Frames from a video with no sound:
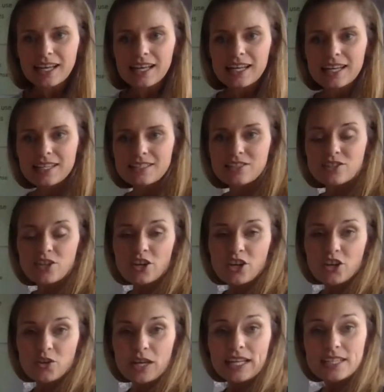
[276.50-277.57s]
And
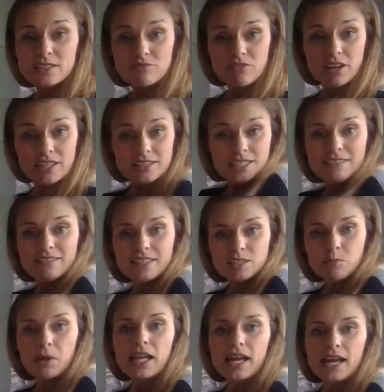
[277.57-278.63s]
so he's writing this
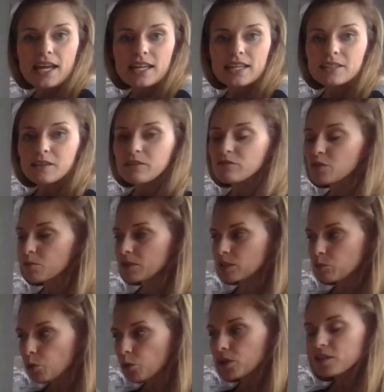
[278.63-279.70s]
play from
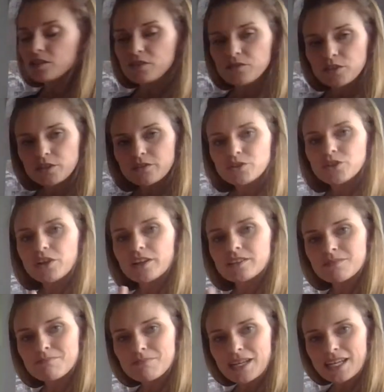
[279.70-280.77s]
this point of view of trying
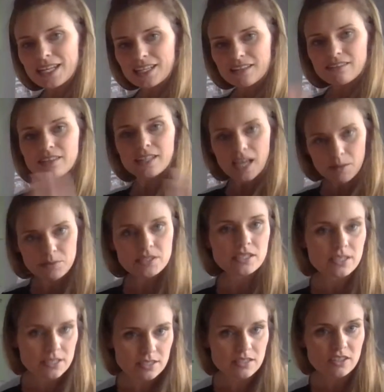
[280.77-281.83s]
to make
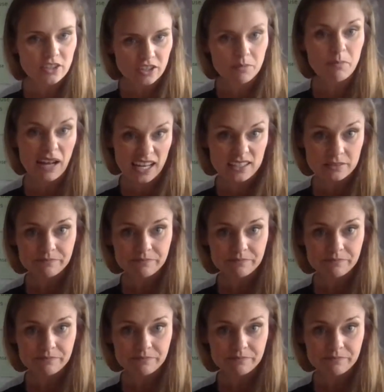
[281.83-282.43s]
capitalism look bad